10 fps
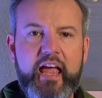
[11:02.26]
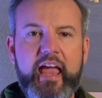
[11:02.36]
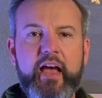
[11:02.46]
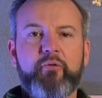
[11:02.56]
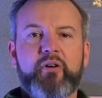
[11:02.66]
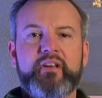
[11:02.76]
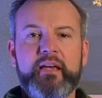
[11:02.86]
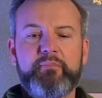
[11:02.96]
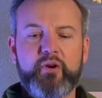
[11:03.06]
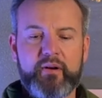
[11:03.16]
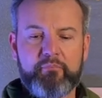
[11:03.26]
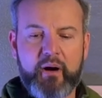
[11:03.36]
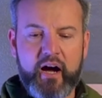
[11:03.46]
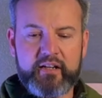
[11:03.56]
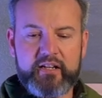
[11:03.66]
It will keep you in
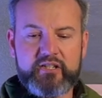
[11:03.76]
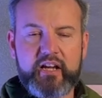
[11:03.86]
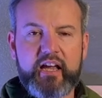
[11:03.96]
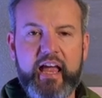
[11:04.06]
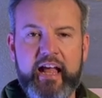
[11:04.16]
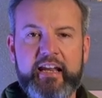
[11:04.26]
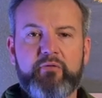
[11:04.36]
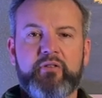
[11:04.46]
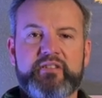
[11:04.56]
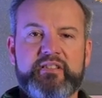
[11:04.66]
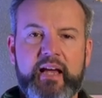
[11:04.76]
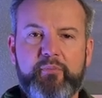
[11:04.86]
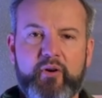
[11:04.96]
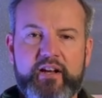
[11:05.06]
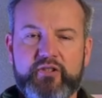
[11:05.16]
bondage and it will
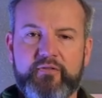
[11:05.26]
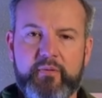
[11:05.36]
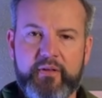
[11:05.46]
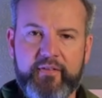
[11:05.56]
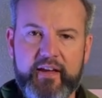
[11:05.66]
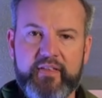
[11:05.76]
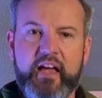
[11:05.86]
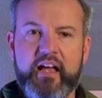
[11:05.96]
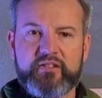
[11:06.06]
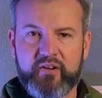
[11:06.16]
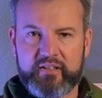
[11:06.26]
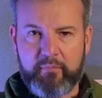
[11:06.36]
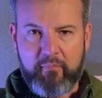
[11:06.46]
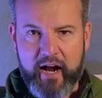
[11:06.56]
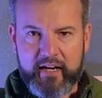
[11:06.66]
separate you from the faith. So a
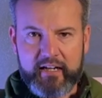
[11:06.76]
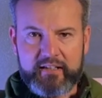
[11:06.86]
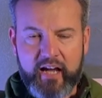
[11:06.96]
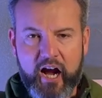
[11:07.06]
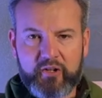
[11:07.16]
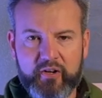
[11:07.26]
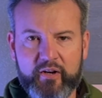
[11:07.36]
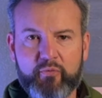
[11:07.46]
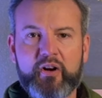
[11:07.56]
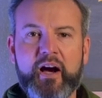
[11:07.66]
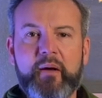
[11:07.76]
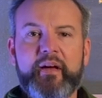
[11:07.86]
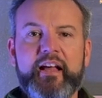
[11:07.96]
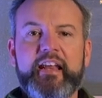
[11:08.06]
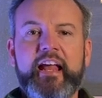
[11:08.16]
demonic doctrine will come
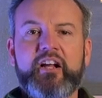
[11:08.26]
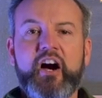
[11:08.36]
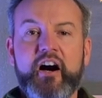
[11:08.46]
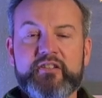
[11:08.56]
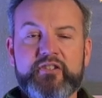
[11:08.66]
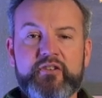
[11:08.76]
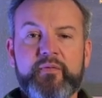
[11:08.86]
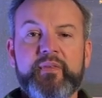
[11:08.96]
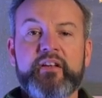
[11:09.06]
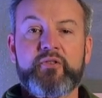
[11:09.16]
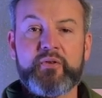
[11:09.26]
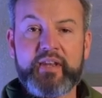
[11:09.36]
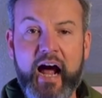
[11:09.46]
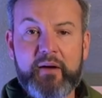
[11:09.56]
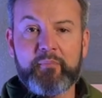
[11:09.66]
in and cause you to
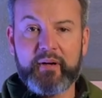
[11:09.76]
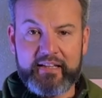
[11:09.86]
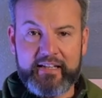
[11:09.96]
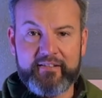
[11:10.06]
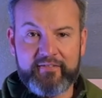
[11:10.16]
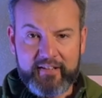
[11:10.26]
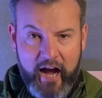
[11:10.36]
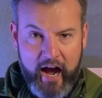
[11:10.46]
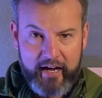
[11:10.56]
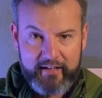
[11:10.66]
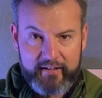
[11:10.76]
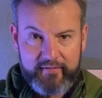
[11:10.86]
not believe God.